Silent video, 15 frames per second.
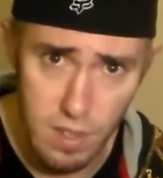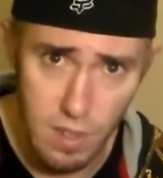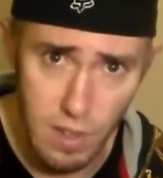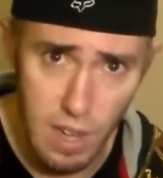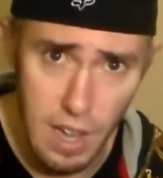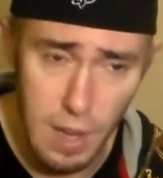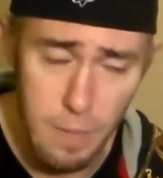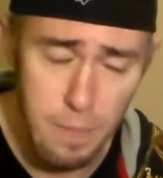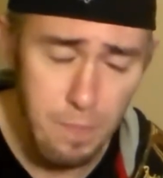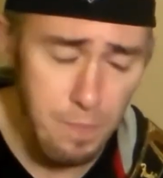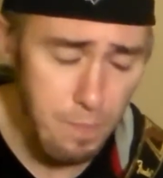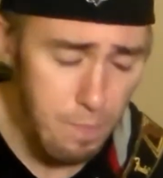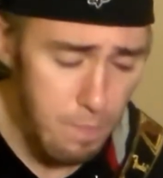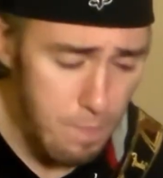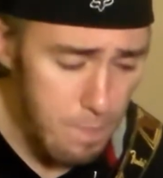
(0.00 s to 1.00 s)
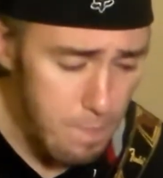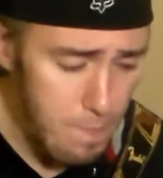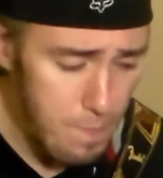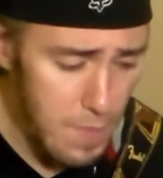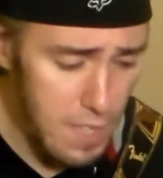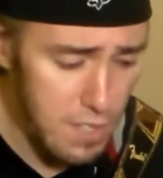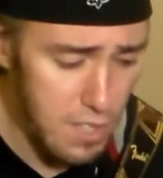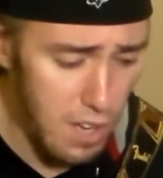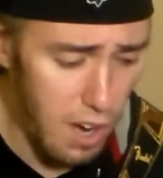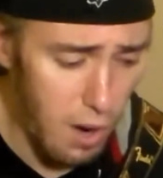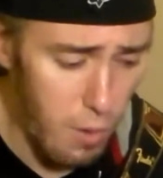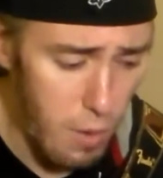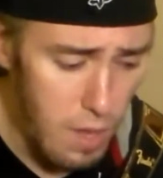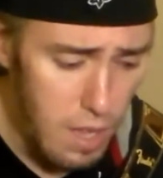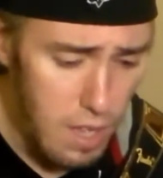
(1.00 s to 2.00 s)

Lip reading: Okay, so